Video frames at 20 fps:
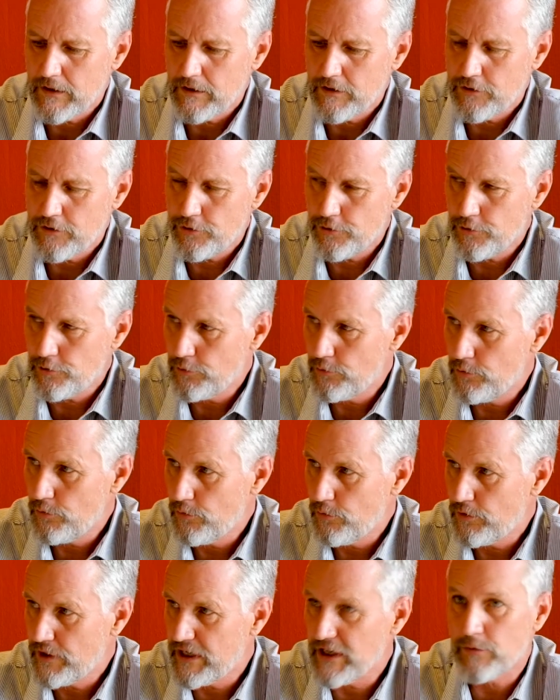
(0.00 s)

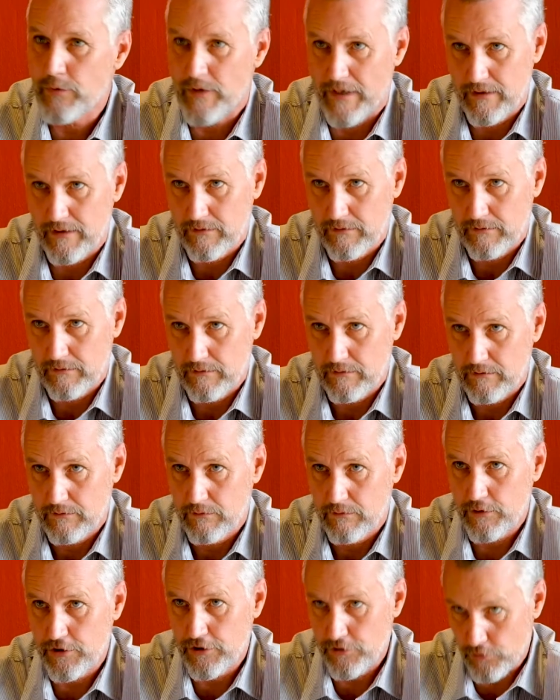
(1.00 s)
to Kitwe,
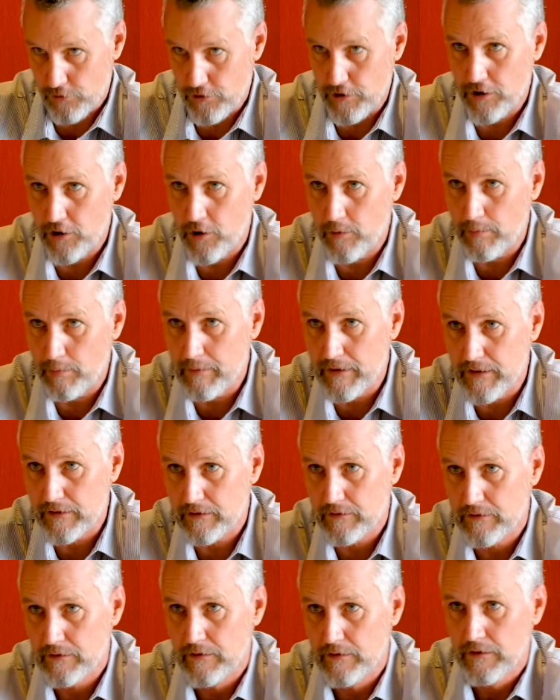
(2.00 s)
which is also in the
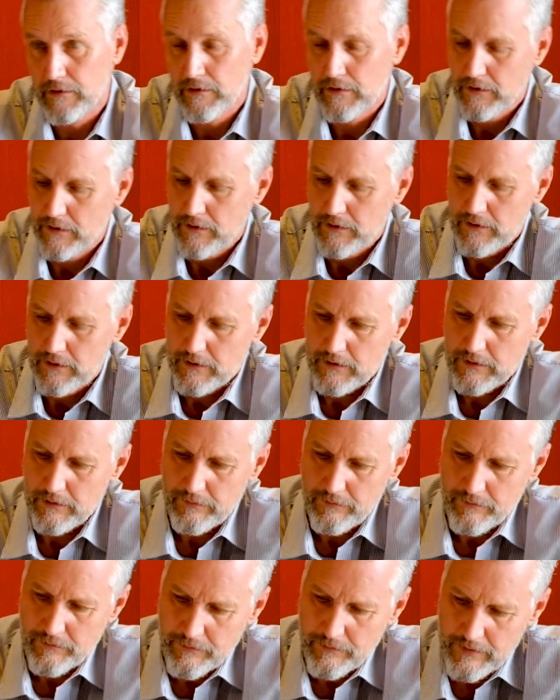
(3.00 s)
Copperbelt.
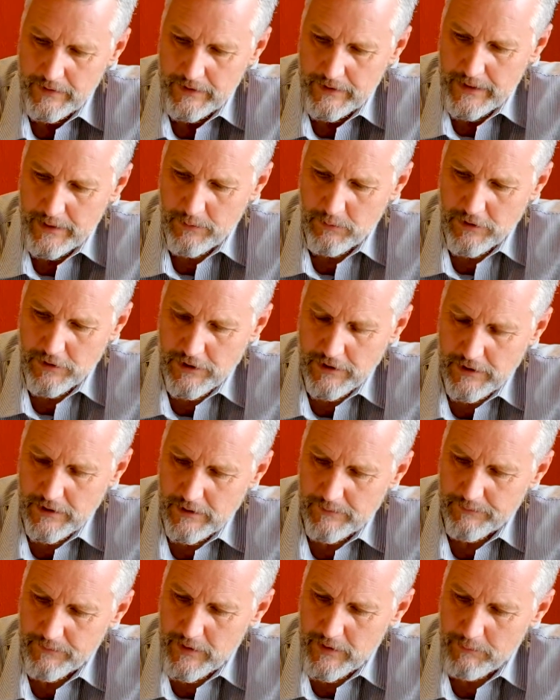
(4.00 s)
There was
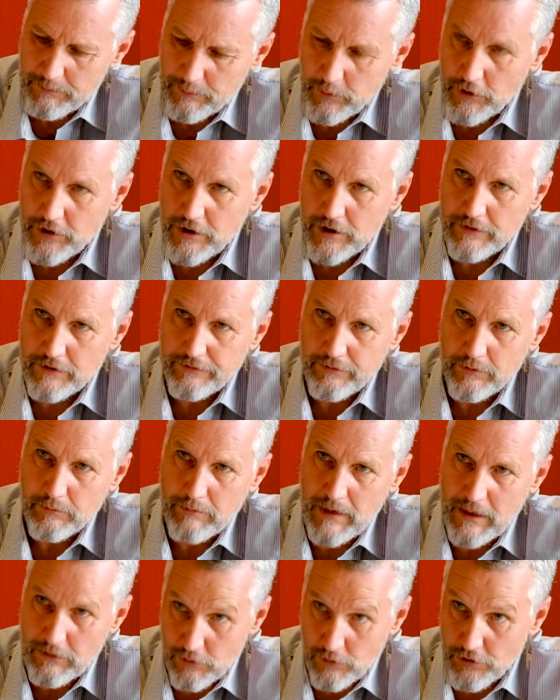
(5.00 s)
a project
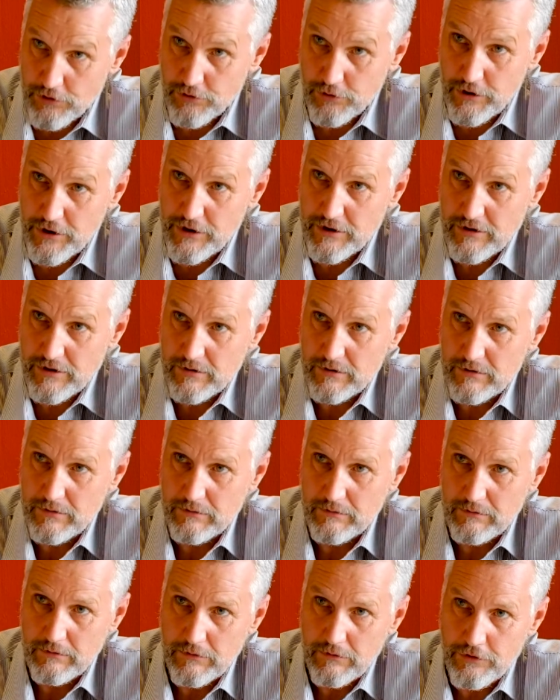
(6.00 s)
by Rolls-Royce
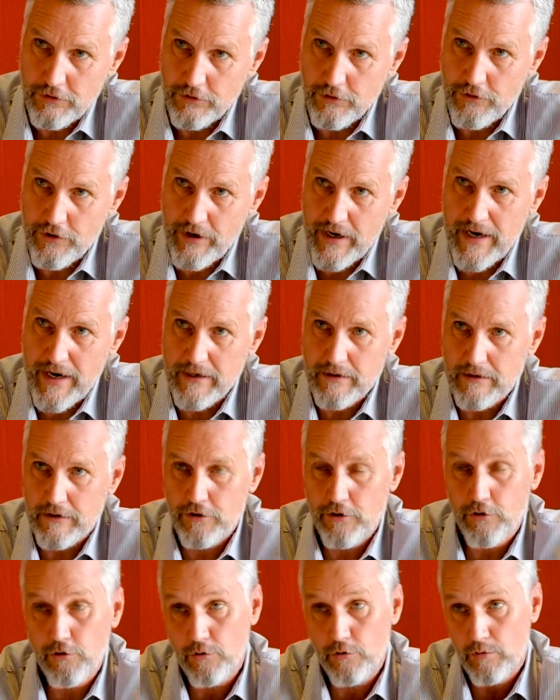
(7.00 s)
to create a
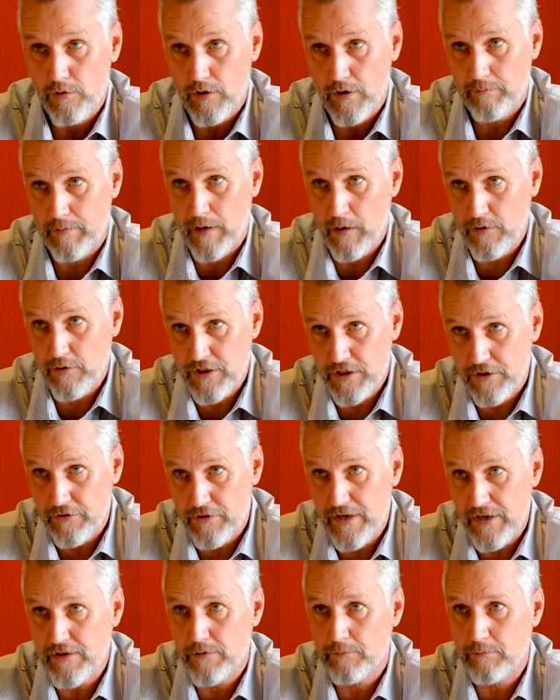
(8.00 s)
new power
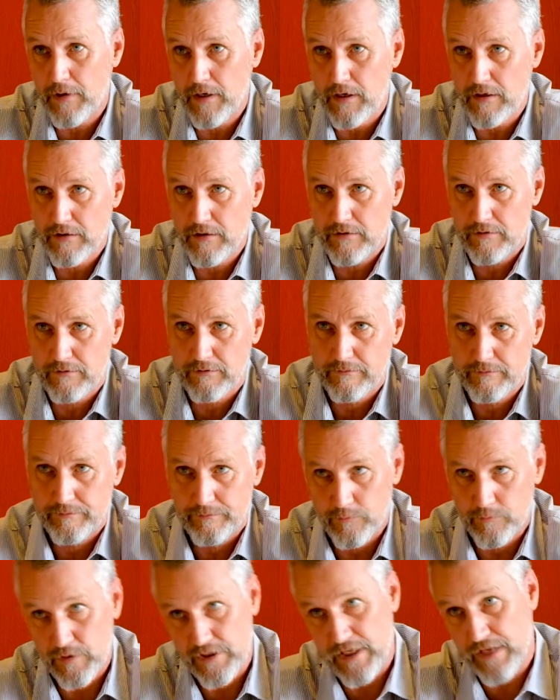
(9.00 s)
generation plant,
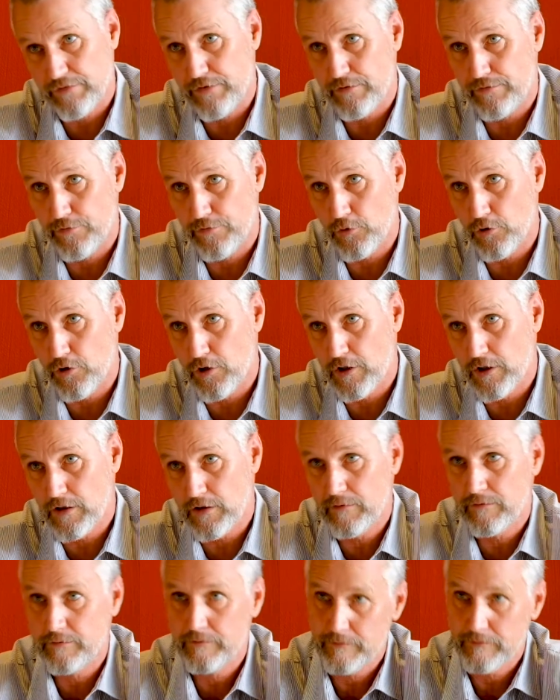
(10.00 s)
which heavy fuel
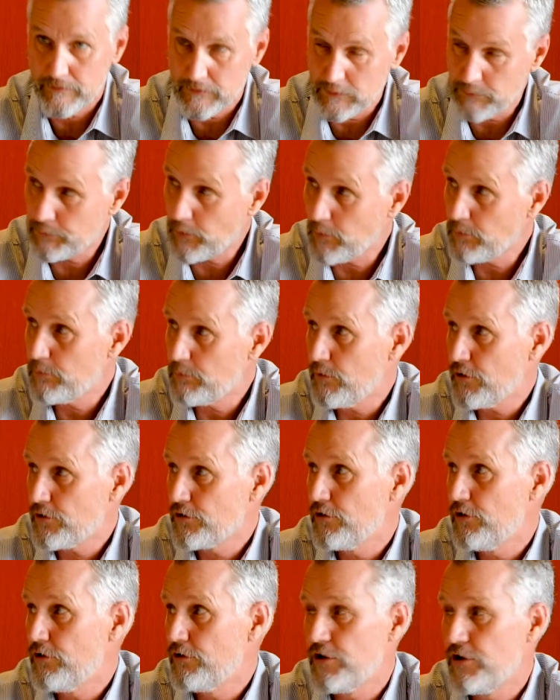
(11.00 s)
oil. The problem was
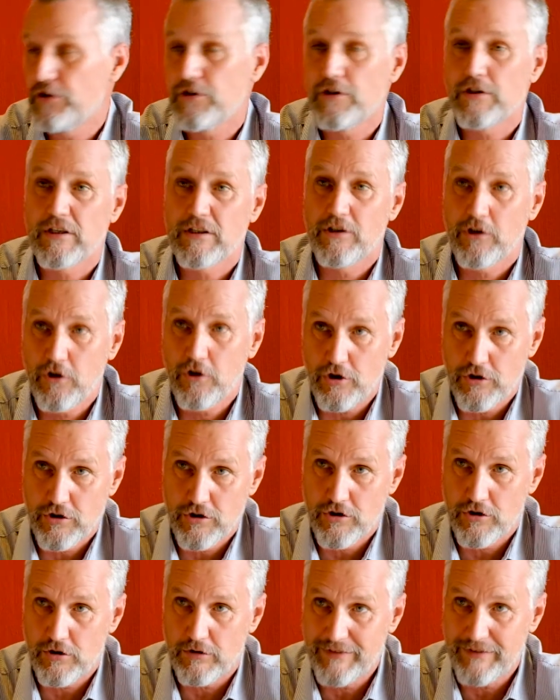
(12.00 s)
the logistics and the
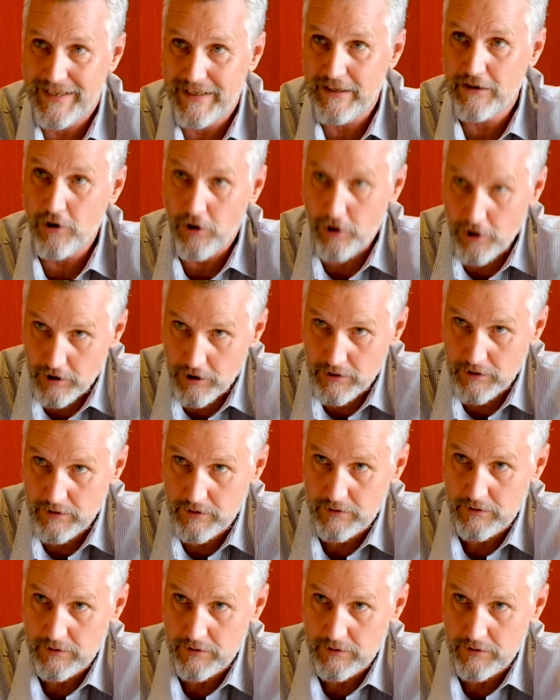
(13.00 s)
costs of getting the oil